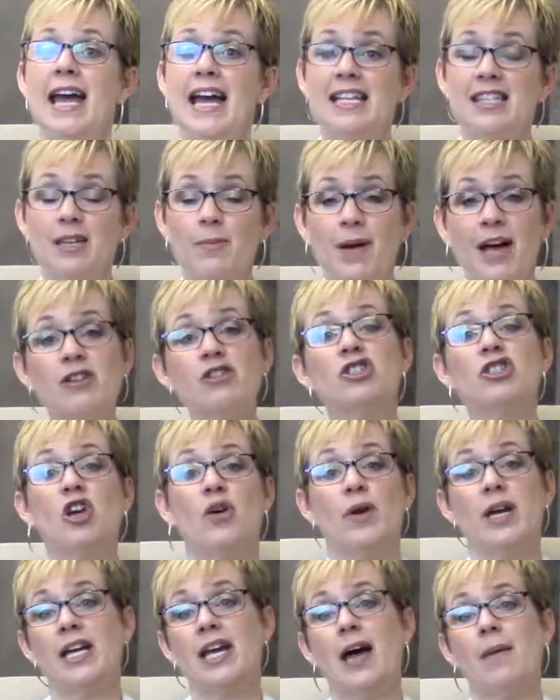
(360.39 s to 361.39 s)
it's about
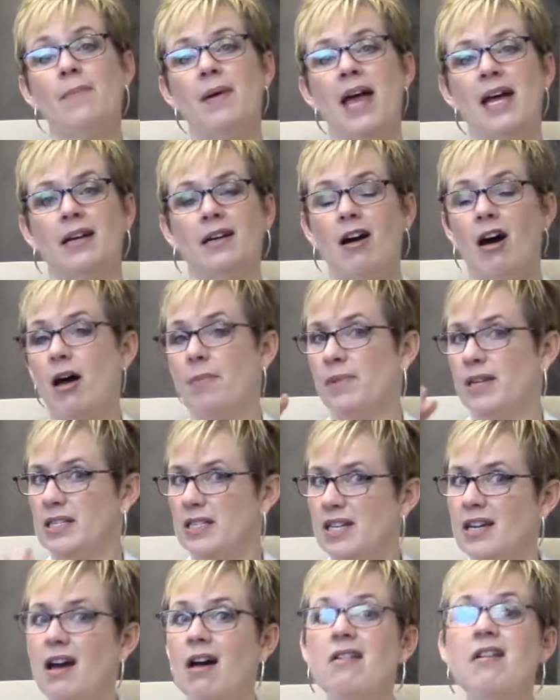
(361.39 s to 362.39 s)
showing up and
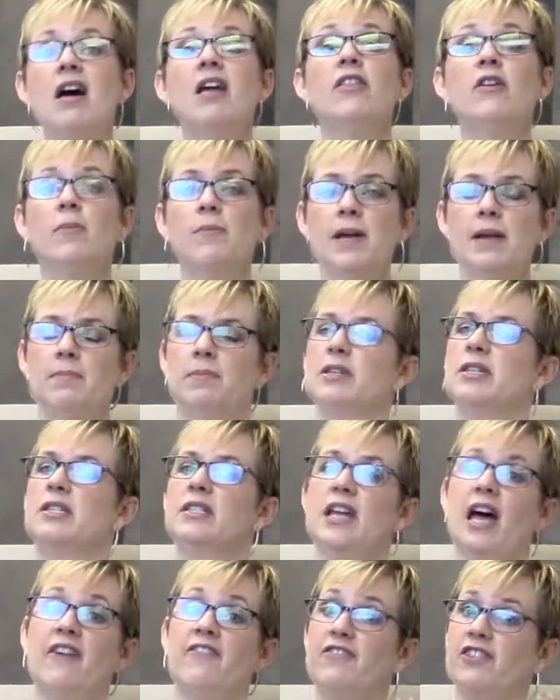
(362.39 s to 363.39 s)
commenting on other people's
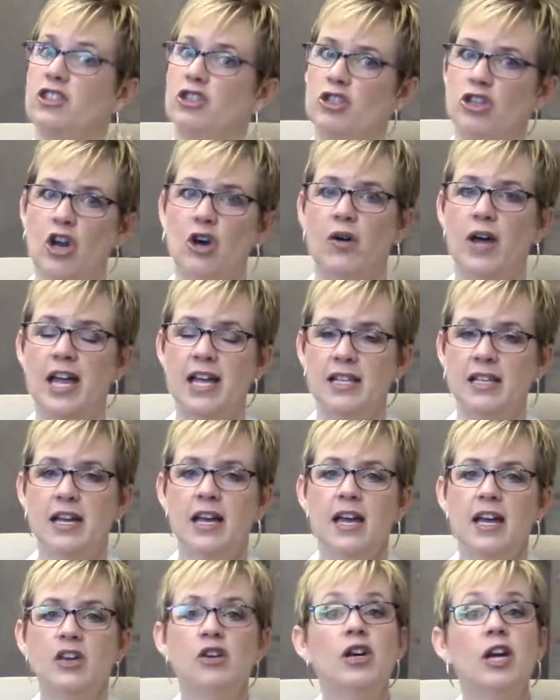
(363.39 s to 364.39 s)
stuff, and
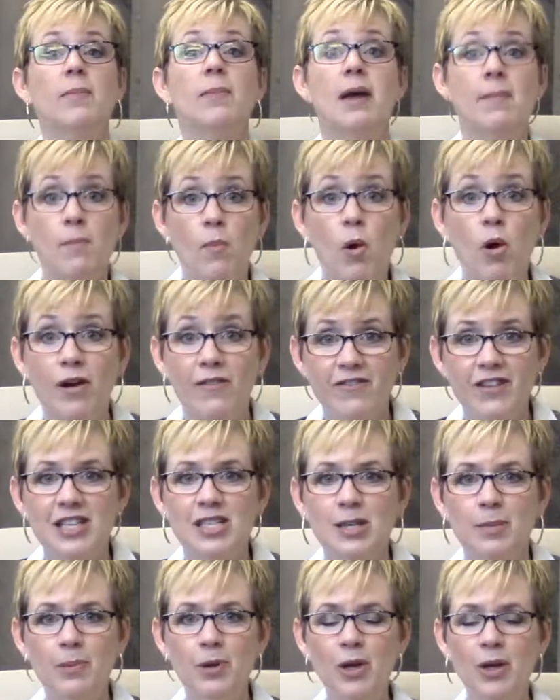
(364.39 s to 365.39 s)
you can be more
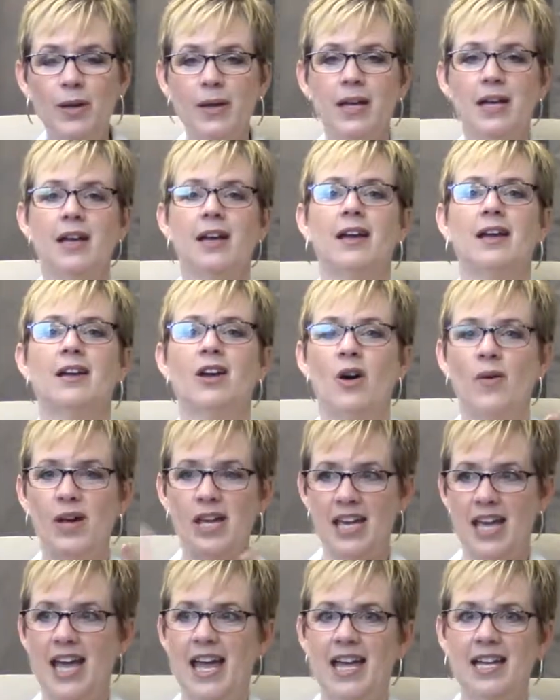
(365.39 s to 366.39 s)
visible
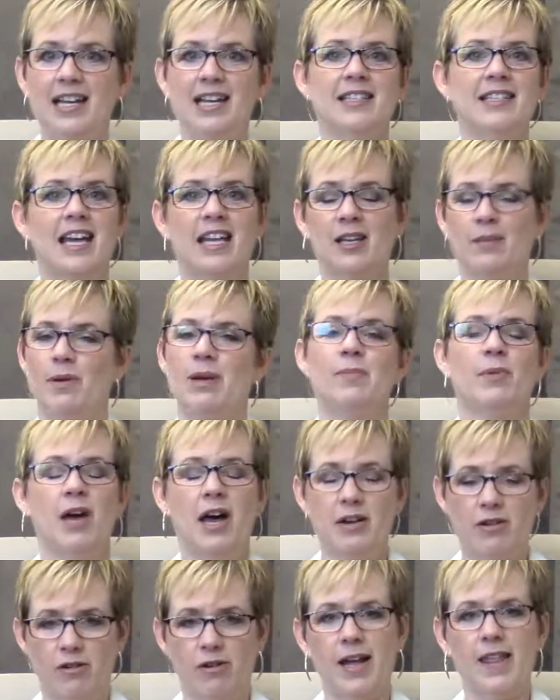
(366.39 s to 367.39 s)
going in and telling people
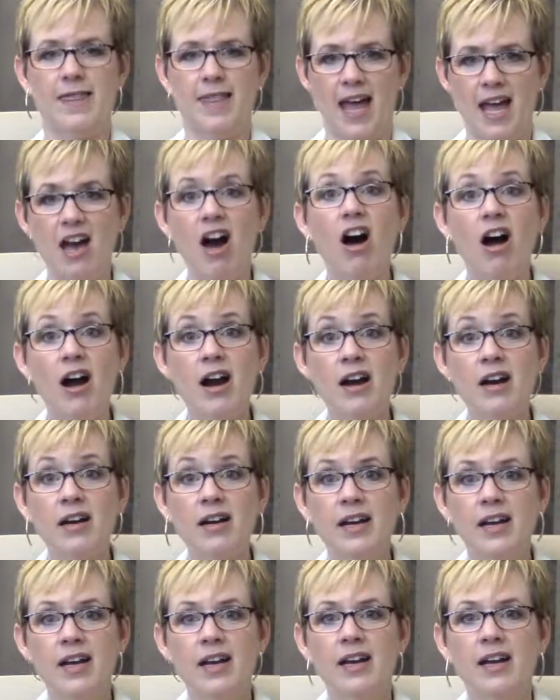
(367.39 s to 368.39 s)
how great they are
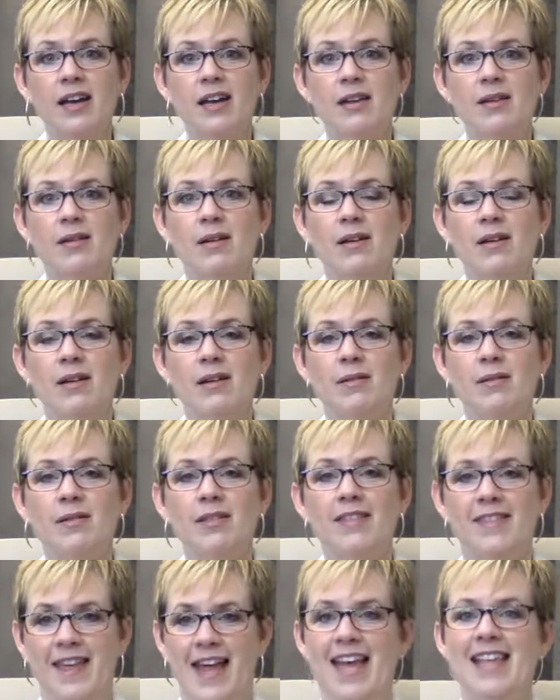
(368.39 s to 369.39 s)

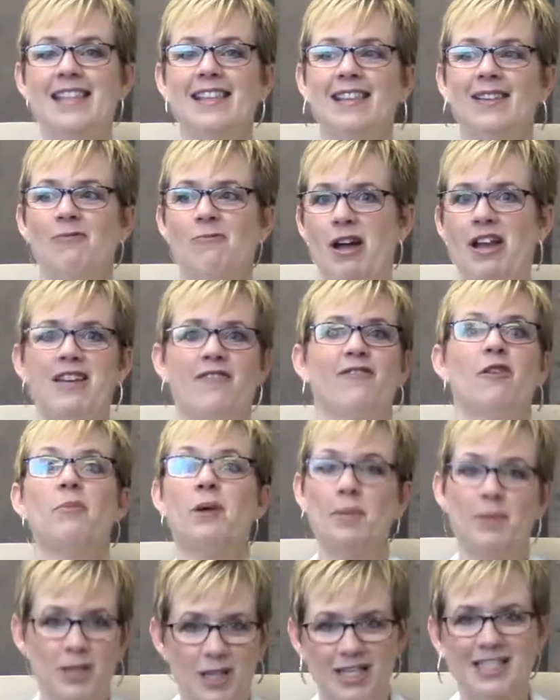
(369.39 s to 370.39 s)
than waiting for
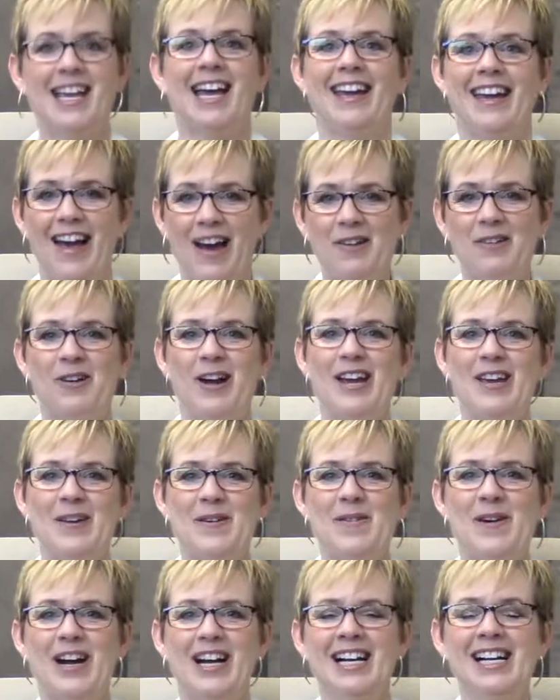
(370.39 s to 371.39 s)
people to tell you how great
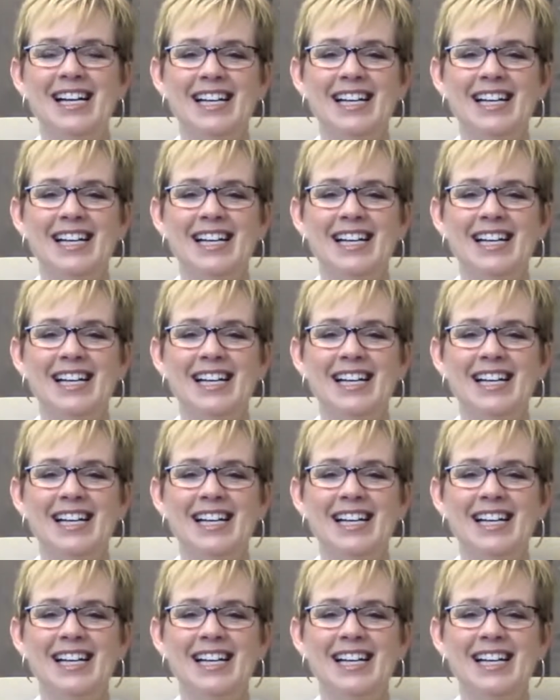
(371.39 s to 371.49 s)
you are.